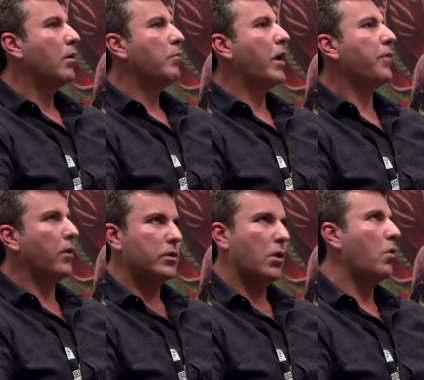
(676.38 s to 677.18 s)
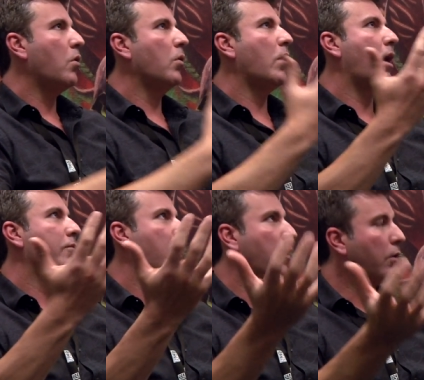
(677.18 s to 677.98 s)
But there's a whole lot
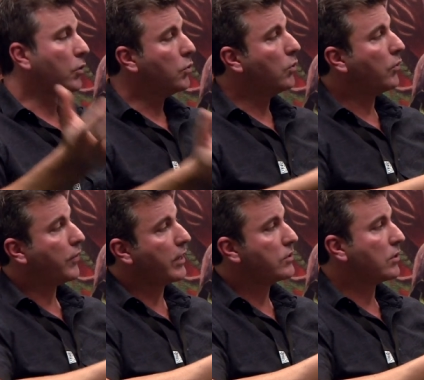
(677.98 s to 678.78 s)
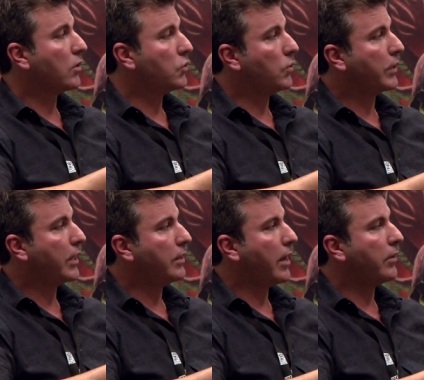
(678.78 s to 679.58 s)
of other cool things in our
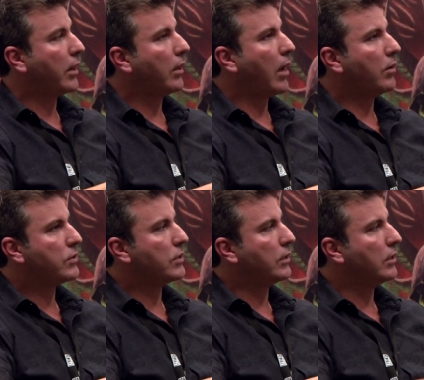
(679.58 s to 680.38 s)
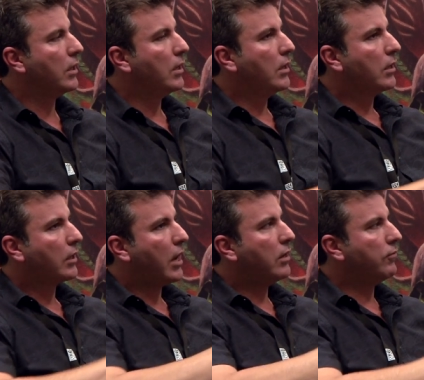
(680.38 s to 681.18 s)
toolkit now that allow us to
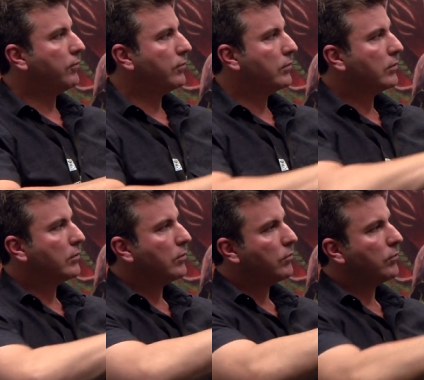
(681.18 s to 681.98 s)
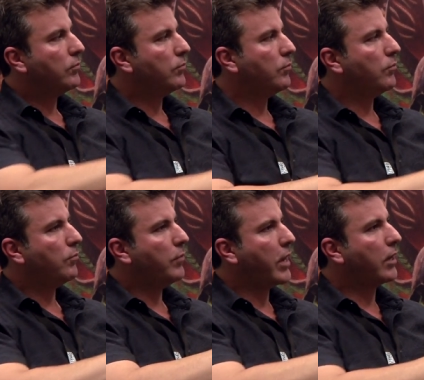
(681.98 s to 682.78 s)
kind of
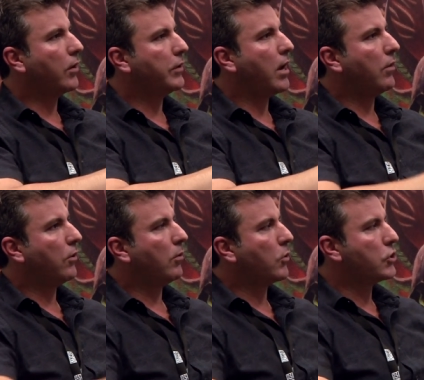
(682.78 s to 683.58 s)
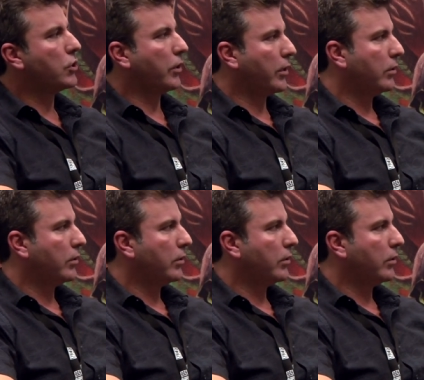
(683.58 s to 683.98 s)
make it go down a little more sugar.